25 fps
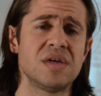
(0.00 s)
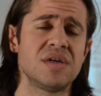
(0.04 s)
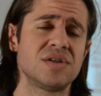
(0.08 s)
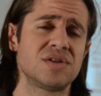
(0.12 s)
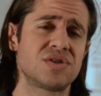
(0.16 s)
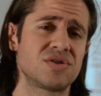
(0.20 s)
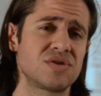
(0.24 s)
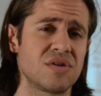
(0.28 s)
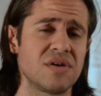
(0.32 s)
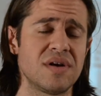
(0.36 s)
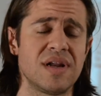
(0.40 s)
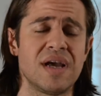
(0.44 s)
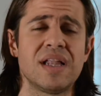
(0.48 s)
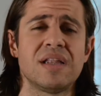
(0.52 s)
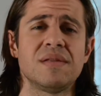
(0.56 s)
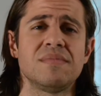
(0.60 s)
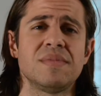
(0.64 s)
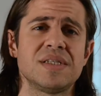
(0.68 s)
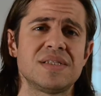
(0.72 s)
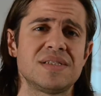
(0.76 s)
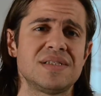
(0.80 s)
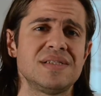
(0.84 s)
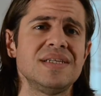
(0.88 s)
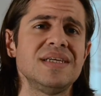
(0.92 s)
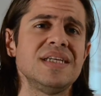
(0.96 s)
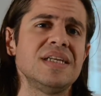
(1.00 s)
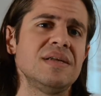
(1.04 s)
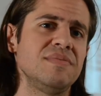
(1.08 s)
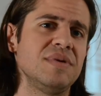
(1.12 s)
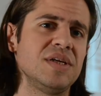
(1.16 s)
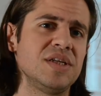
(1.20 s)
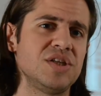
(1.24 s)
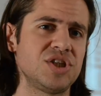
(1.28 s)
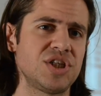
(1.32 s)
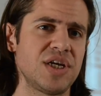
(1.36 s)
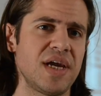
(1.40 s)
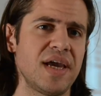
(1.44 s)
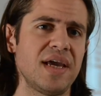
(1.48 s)
certain elements need to be
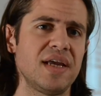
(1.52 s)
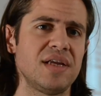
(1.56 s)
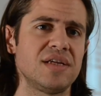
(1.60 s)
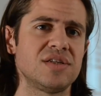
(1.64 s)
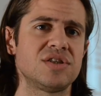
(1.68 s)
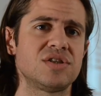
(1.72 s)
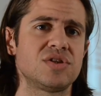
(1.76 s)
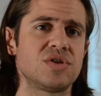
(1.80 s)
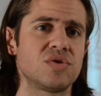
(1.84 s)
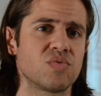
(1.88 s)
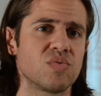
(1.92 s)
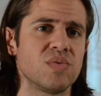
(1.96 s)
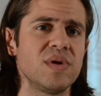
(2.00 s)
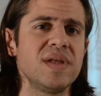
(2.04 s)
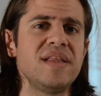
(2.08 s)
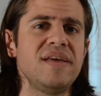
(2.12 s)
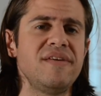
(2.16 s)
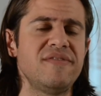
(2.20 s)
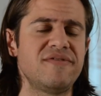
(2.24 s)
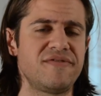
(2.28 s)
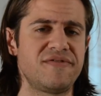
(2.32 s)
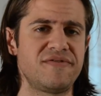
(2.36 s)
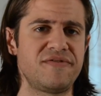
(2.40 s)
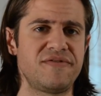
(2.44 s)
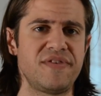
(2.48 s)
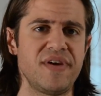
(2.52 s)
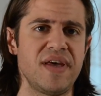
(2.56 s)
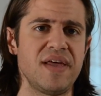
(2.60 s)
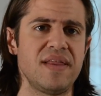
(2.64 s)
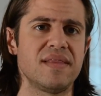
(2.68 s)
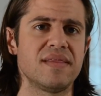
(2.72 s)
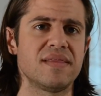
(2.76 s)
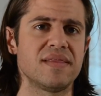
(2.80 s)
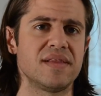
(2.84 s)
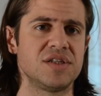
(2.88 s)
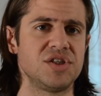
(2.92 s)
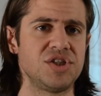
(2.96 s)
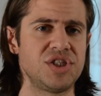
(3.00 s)
changed to really
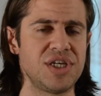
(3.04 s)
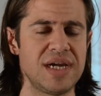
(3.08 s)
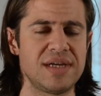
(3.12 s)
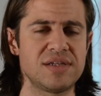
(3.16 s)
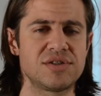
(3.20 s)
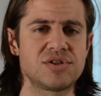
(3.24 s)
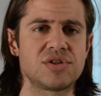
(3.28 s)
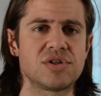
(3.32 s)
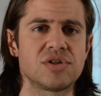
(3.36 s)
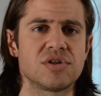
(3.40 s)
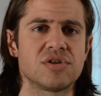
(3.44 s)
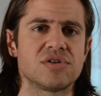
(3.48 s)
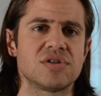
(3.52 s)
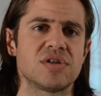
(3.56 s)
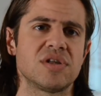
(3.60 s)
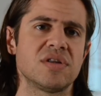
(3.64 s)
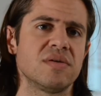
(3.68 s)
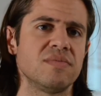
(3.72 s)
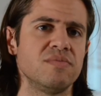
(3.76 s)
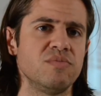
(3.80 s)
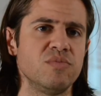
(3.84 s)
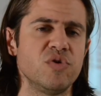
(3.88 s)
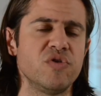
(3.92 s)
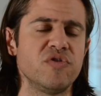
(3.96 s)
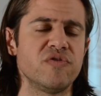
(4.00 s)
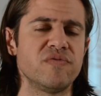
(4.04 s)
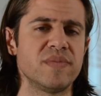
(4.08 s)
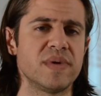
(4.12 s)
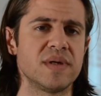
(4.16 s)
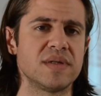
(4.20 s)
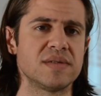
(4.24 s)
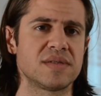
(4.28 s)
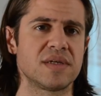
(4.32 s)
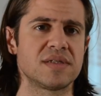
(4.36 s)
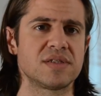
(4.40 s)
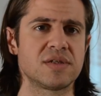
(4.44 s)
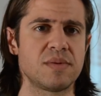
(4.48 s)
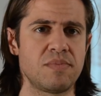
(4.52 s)
fit the gestures and the
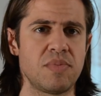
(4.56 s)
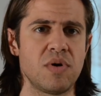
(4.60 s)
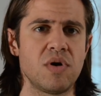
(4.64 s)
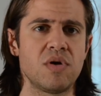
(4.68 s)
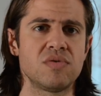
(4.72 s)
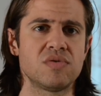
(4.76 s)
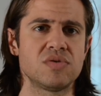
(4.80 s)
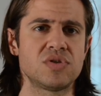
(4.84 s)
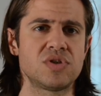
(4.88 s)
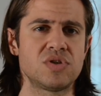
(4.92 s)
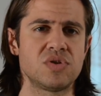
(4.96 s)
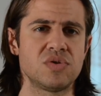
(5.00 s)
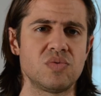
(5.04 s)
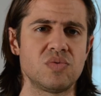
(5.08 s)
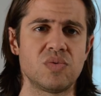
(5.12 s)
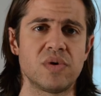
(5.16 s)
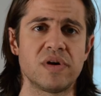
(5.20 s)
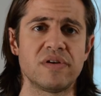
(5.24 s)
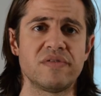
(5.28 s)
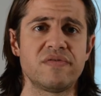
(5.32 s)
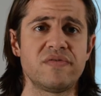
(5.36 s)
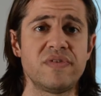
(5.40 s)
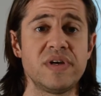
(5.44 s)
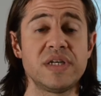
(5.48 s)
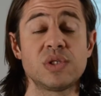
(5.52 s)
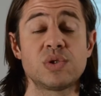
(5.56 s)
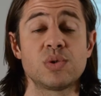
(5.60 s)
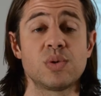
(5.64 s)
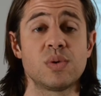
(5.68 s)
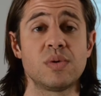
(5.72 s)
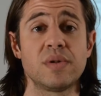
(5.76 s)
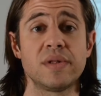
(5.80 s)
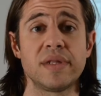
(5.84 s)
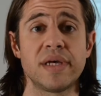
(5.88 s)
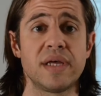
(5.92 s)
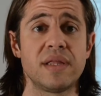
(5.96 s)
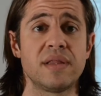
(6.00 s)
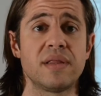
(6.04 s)
movements as opposed what
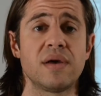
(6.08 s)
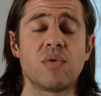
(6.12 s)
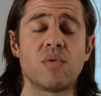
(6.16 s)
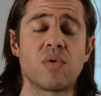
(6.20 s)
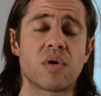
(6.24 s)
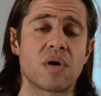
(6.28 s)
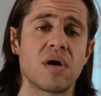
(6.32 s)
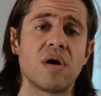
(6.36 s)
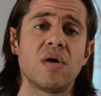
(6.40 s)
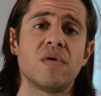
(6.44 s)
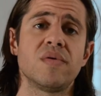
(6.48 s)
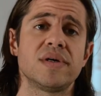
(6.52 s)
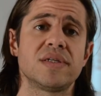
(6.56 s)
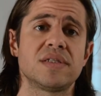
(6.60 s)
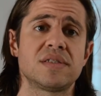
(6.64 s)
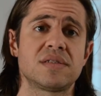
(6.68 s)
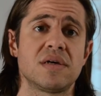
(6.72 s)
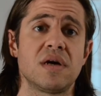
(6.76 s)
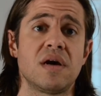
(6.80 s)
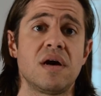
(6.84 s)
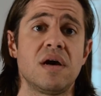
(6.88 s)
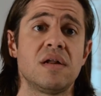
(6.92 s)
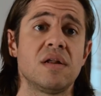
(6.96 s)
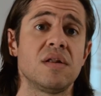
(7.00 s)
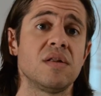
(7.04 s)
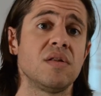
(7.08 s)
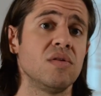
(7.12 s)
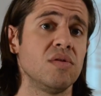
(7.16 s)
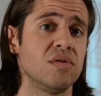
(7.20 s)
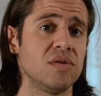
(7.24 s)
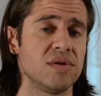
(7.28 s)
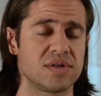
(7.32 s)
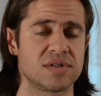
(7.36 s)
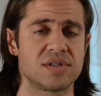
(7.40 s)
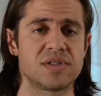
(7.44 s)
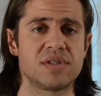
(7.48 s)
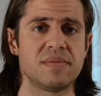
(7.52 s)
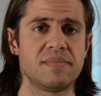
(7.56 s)
visually that we're always taught
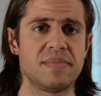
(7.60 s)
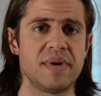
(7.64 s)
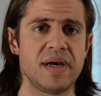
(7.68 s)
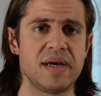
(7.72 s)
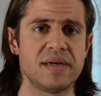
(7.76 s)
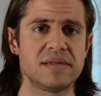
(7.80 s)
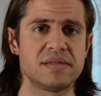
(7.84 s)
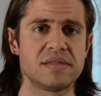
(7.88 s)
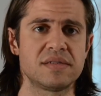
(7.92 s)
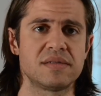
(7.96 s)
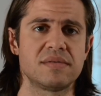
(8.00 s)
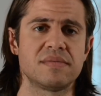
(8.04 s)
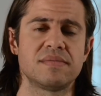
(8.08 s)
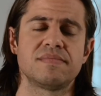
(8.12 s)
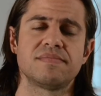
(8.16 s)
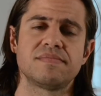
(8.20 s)
looks the best.